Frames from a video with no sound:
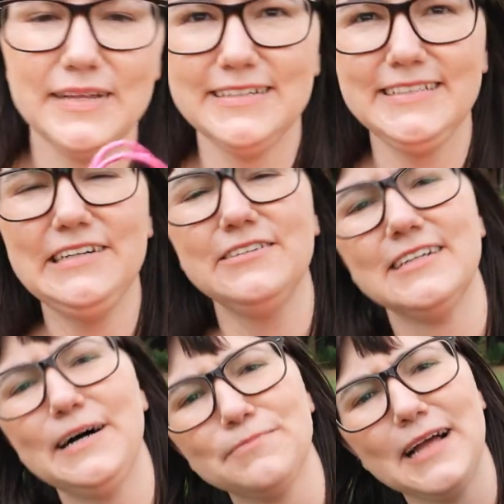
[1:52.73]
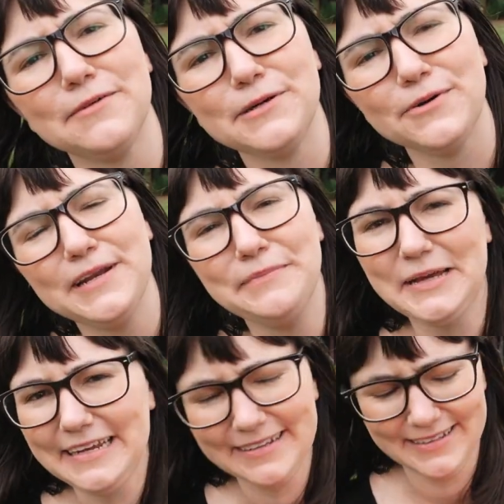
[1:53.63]
They sealed it up like we weren't
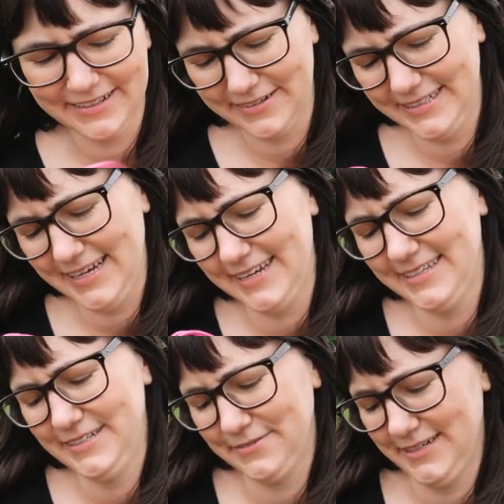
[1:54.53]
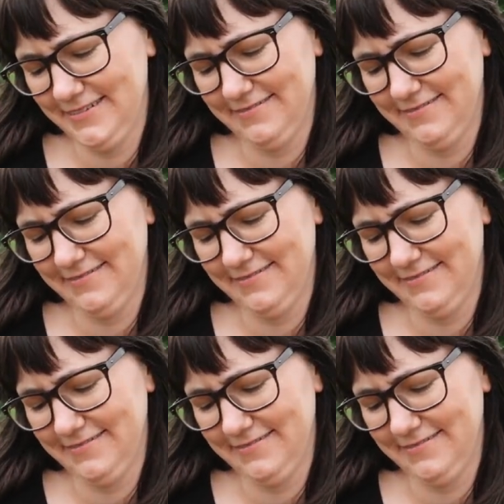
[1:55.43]
immediately going to get into it.